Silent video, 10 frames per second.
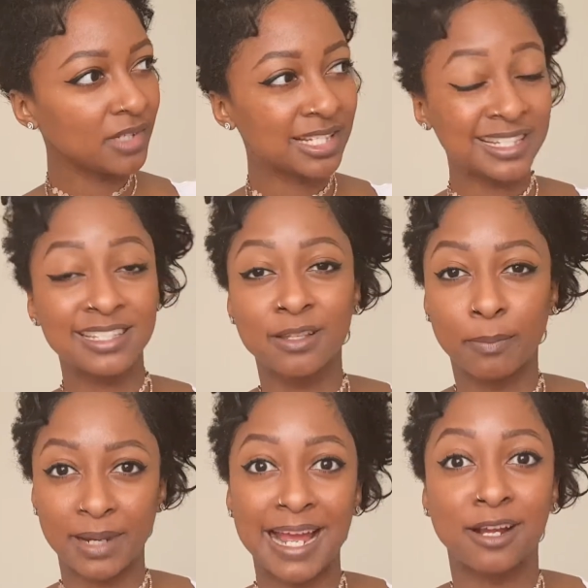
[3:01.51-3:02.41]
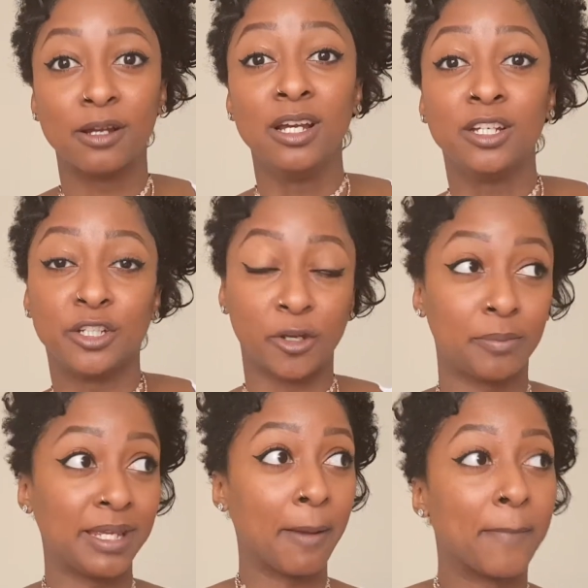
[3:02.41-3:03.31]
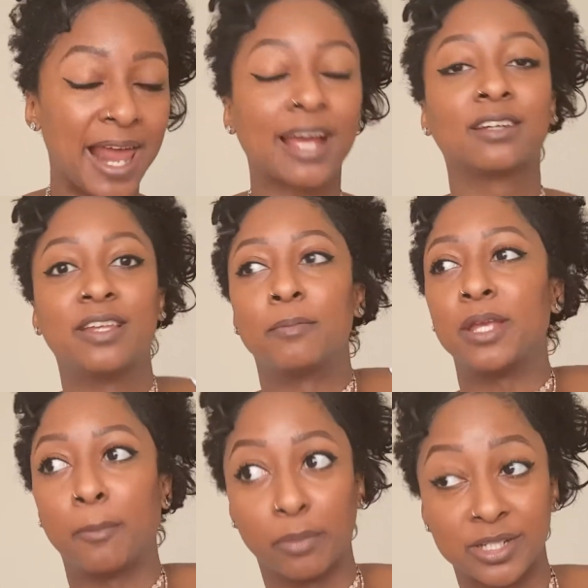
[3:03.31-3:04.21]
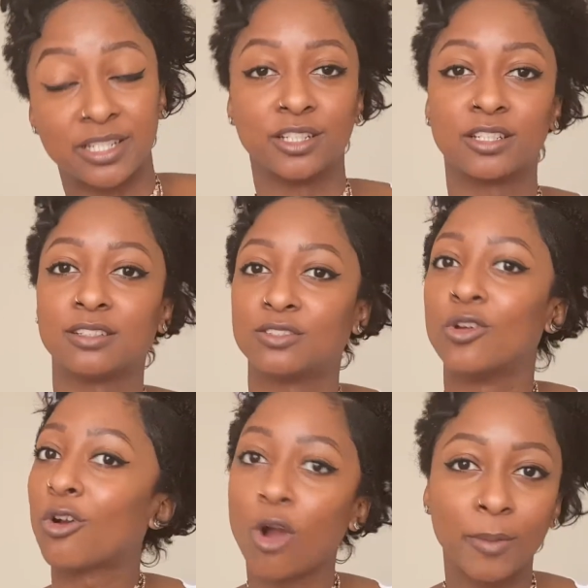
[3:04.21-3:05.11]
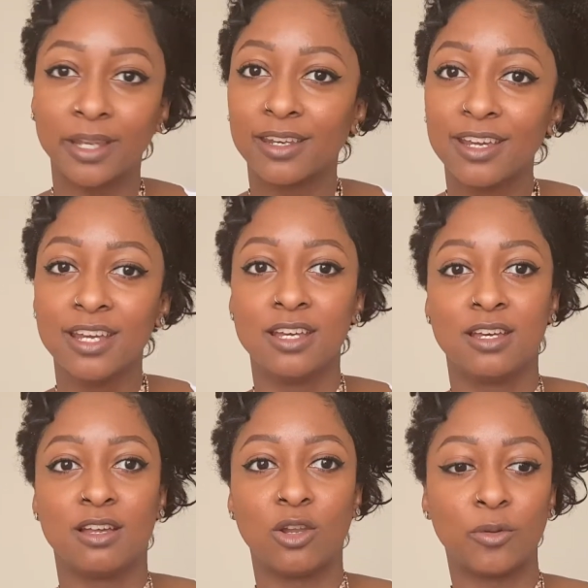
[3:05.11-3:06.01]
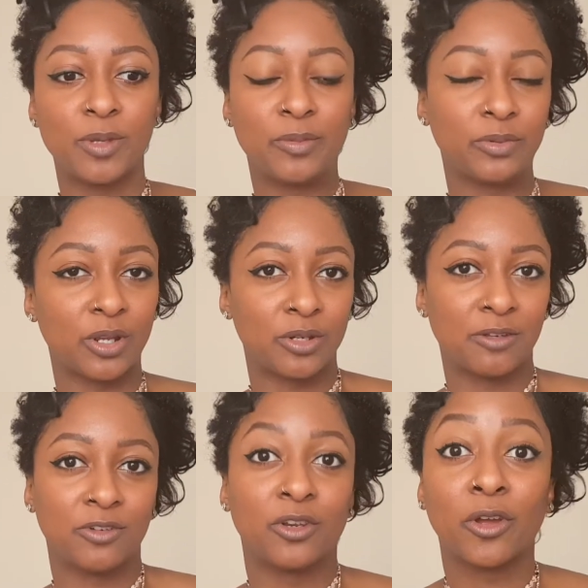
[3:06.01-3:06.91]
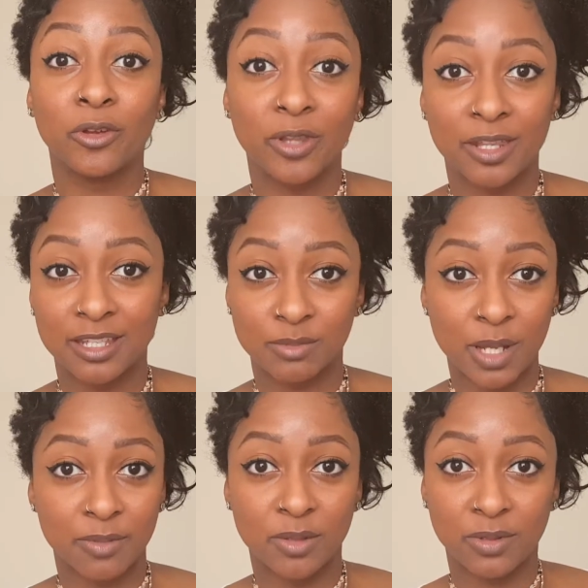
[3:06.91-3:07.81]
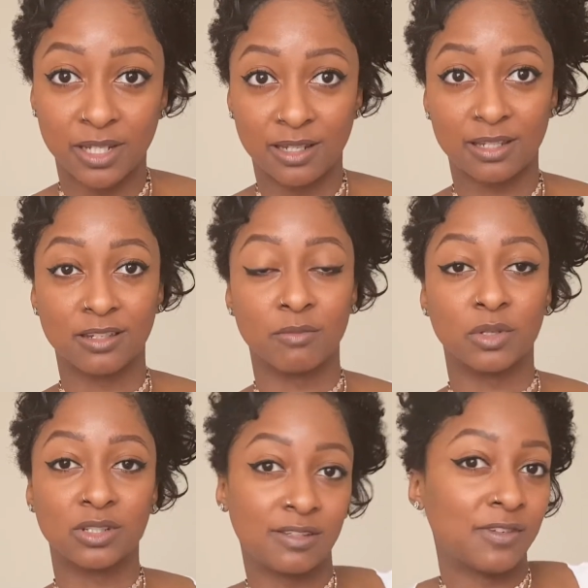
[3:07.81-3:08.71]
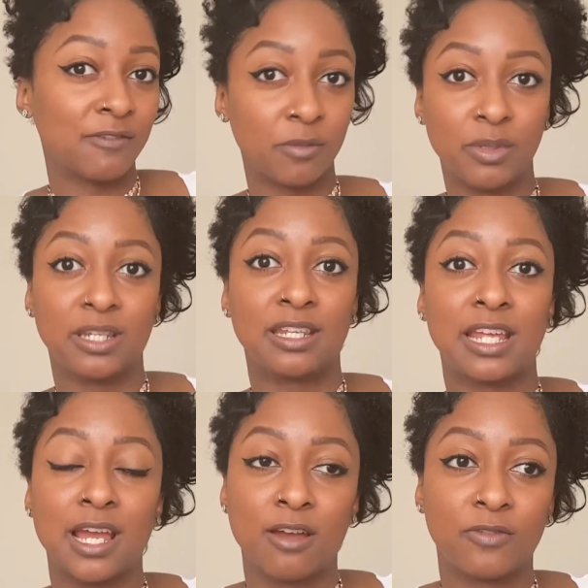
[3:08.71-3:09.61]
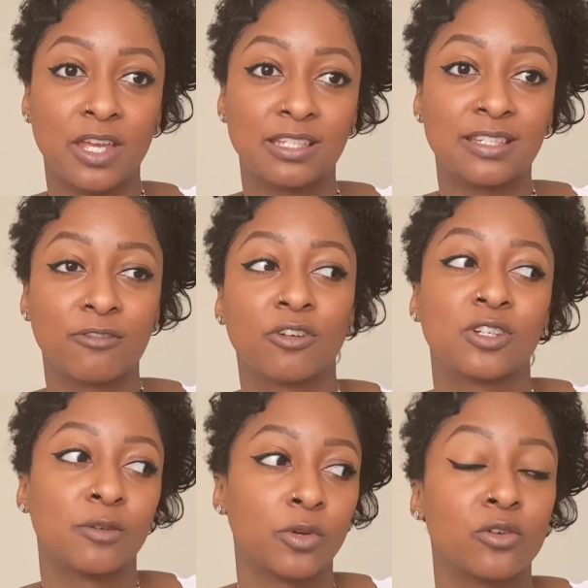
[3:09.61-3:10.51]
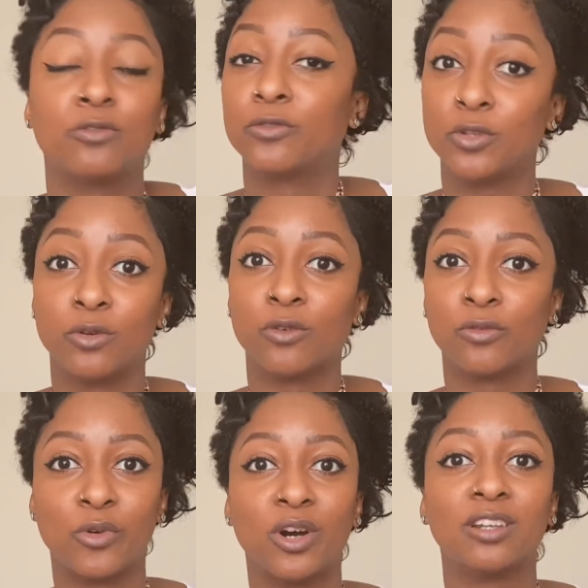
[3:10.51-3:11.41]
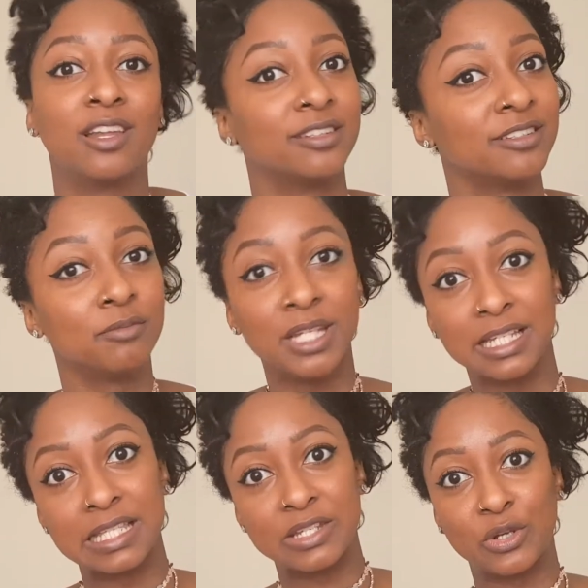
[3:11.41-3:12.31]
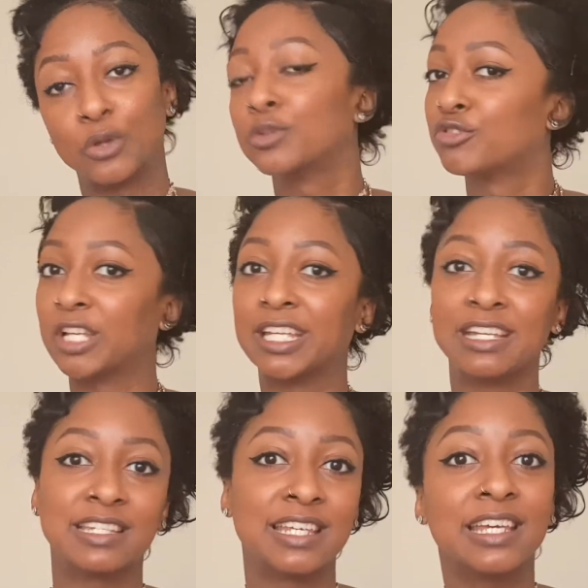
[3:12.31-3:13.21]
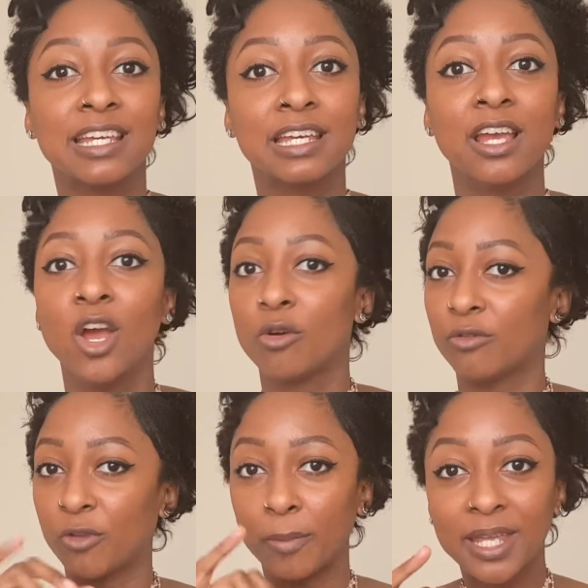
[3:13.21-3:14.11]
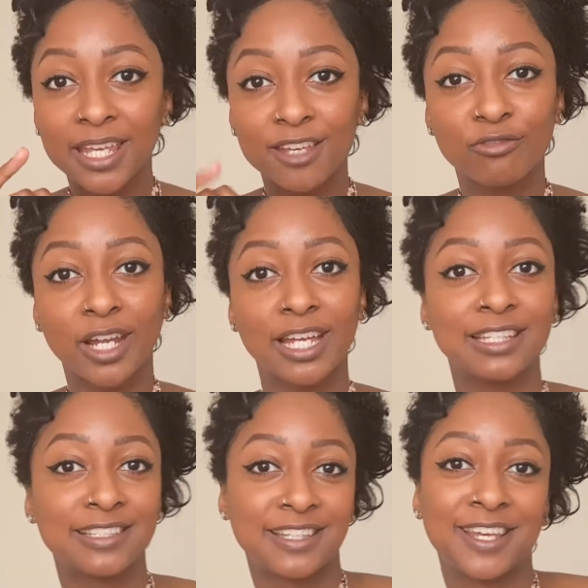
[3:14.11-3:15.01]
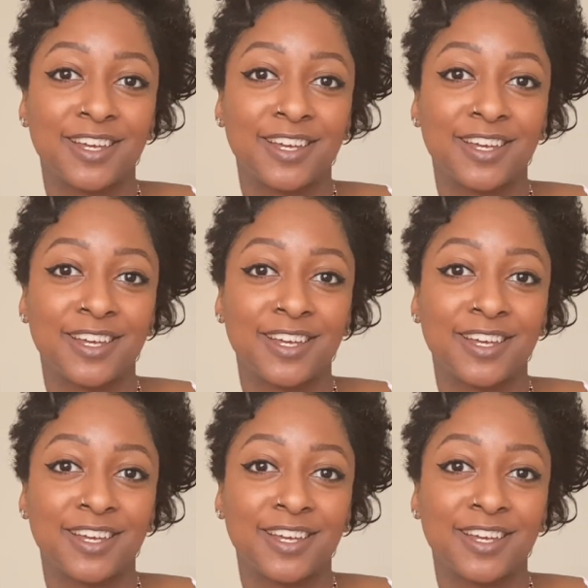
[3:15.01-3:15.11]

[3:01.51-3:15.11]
This is the black, you know, being black then being British. It's not common. A lot of people don't even know that there's black people in London because they've never been, and they have a stereotypical view of what London means, you know, drinking tea with your pinky raised,